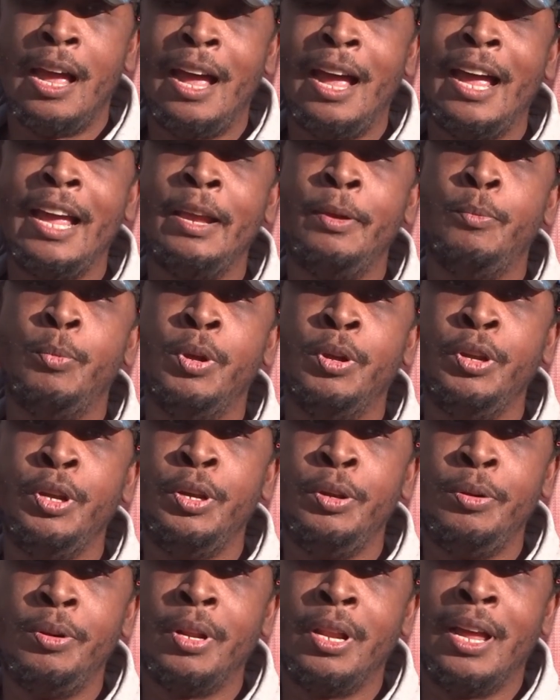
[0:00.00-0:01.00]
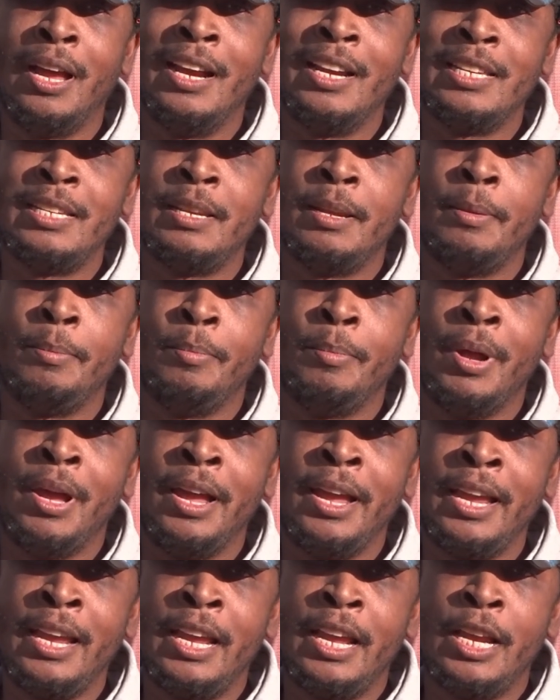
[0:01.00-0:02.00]
I will utilize
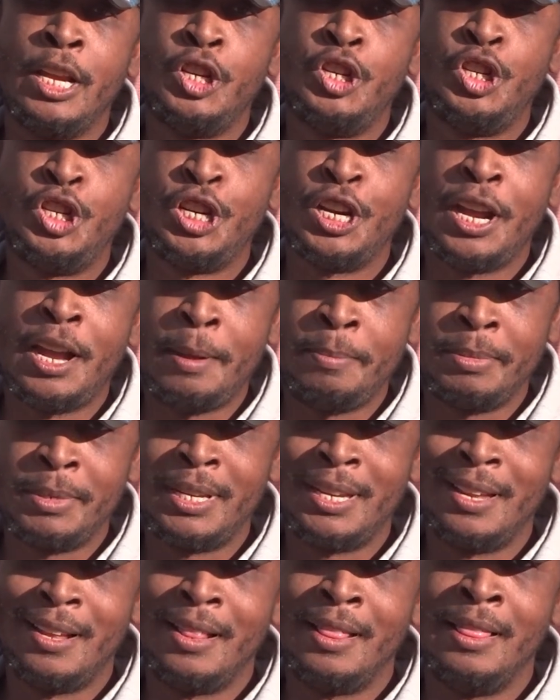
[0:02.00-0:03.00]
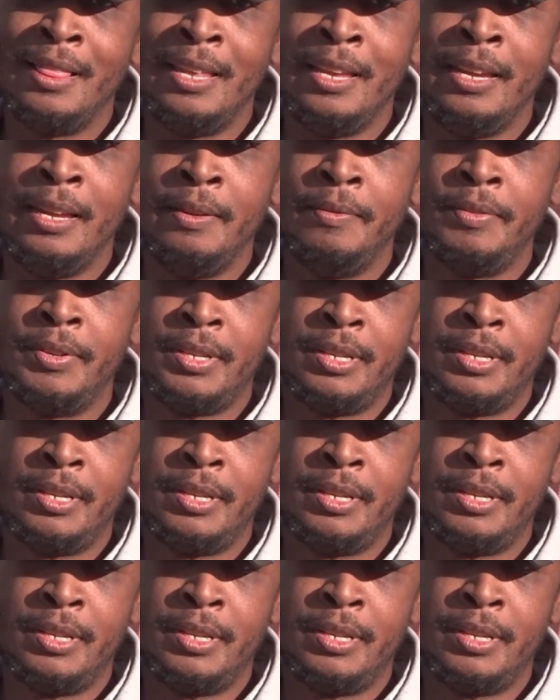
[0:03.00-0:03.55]
my chopped leaves.